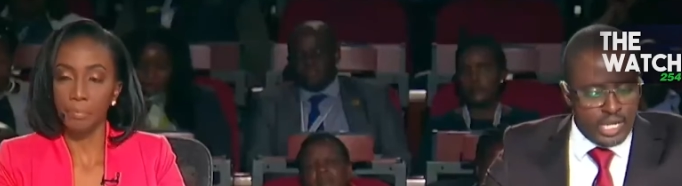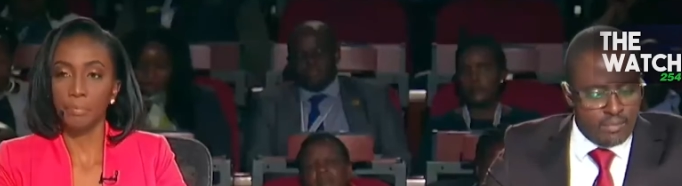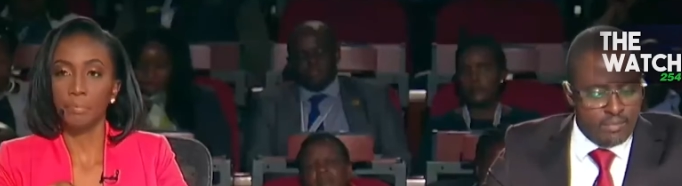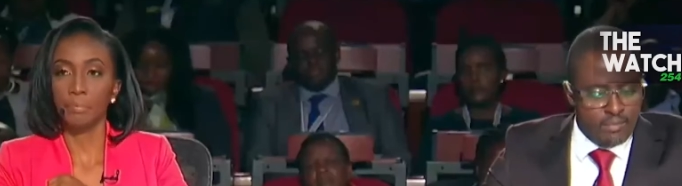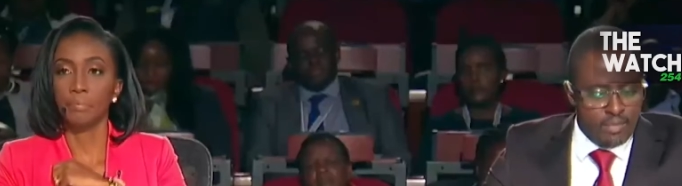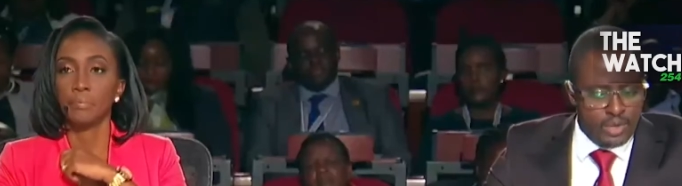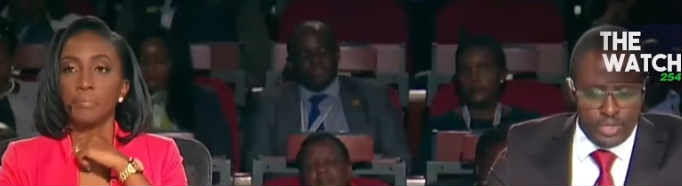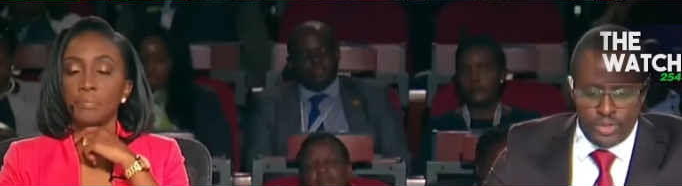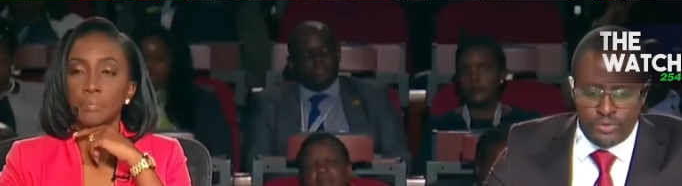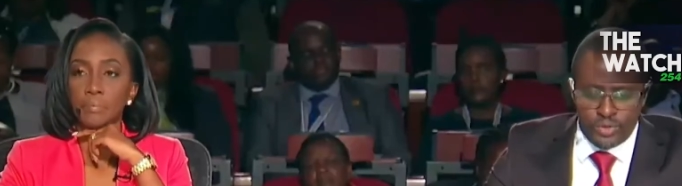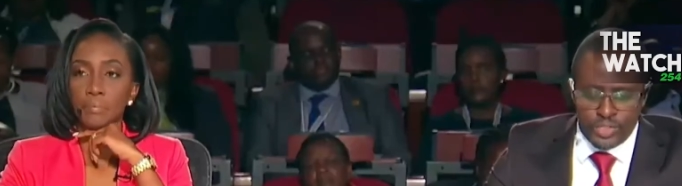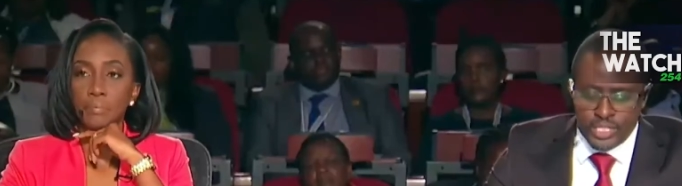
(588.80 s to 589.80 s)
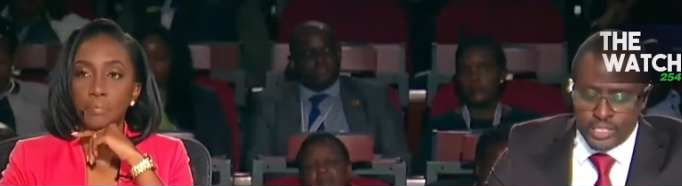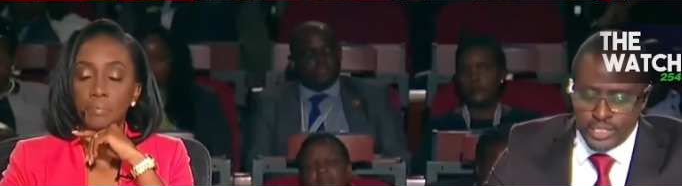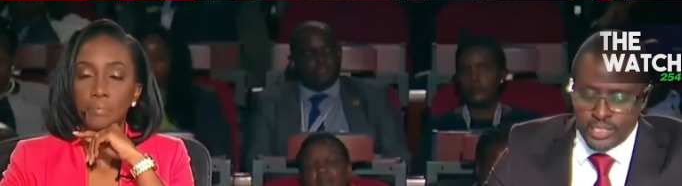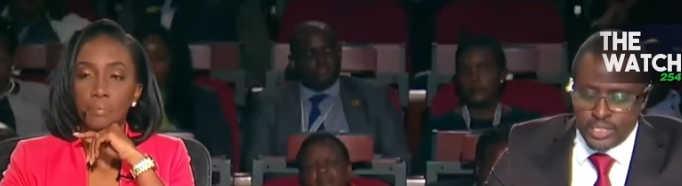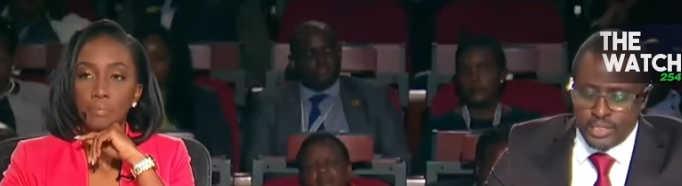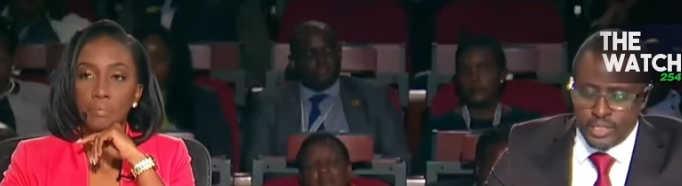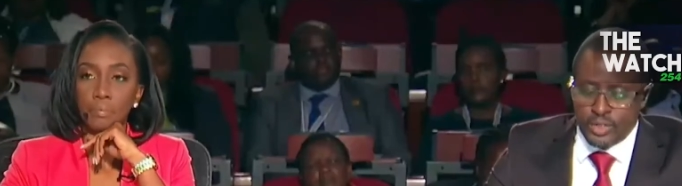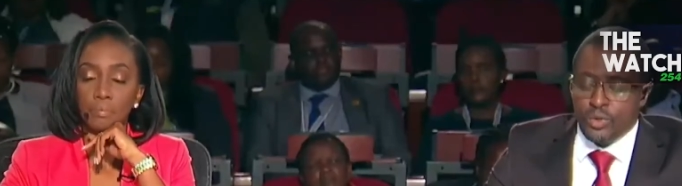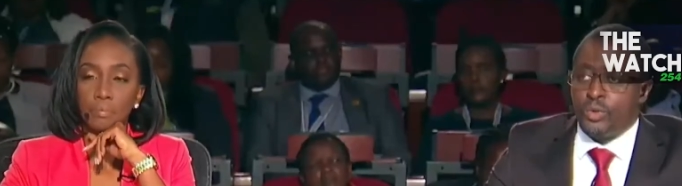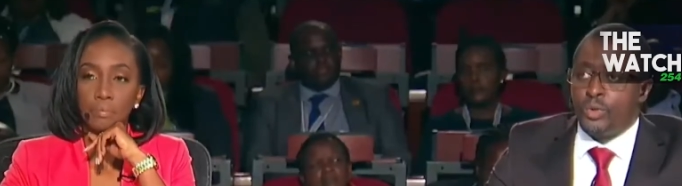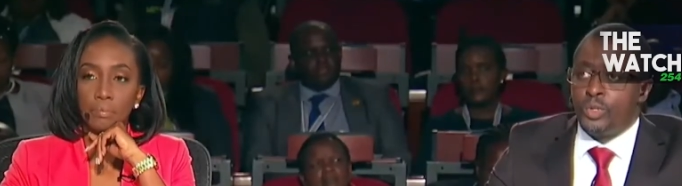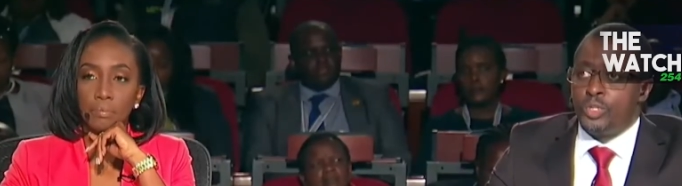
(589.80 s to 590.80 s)
Speaker 1: Dam, you recently said that you are
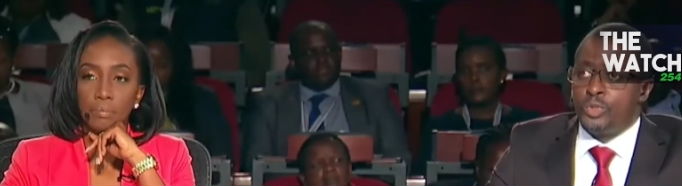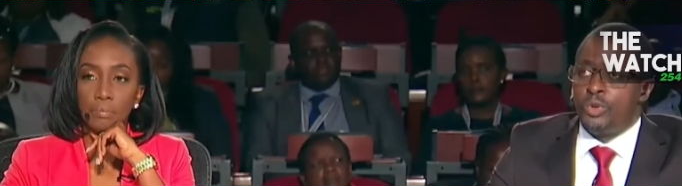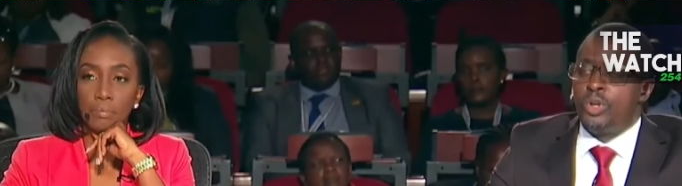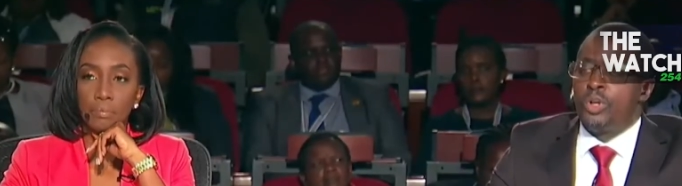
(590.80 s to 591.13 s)
going to